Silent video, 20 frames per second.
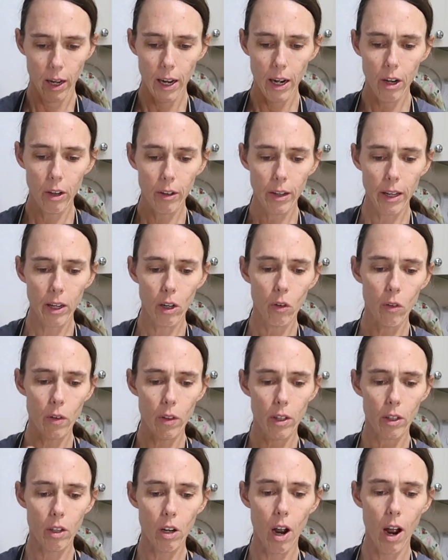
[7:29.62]
hairnet over
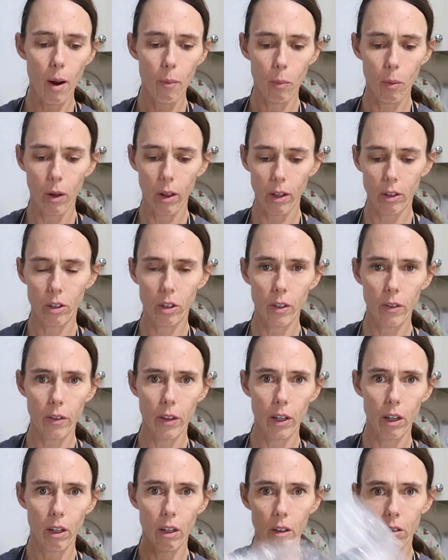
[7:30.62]
the top while it's in
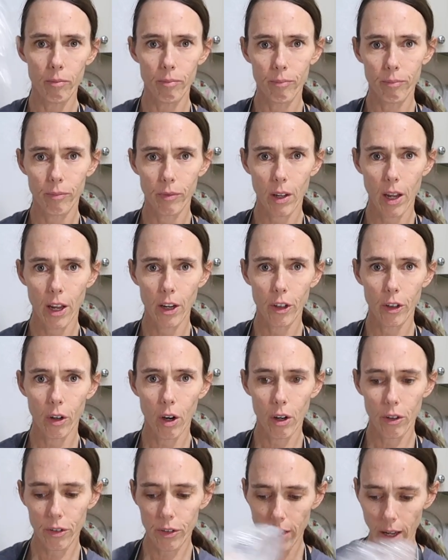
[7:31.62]
there, and you're
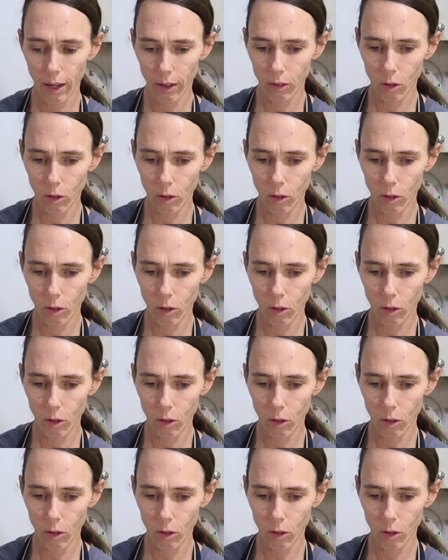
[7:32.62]
all set.